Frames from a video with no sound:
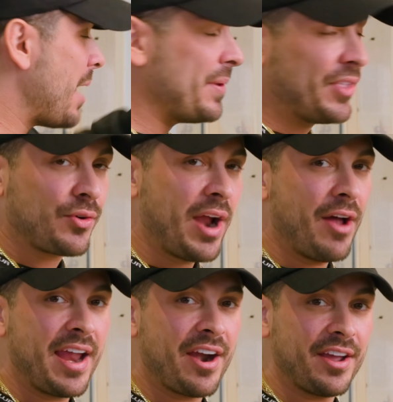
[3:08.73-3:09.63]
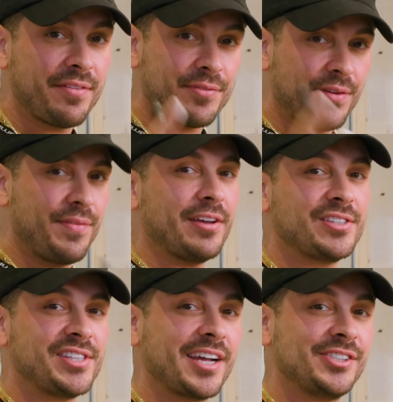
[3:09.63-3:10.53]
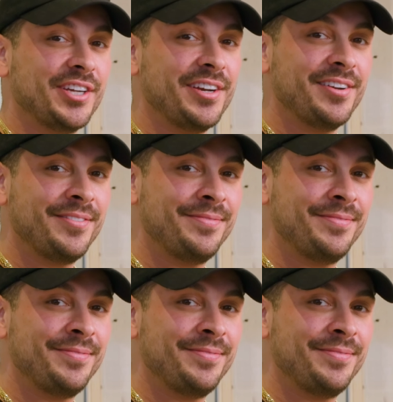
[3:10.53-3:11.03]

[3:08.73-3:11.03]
up in the crown area for a veil section.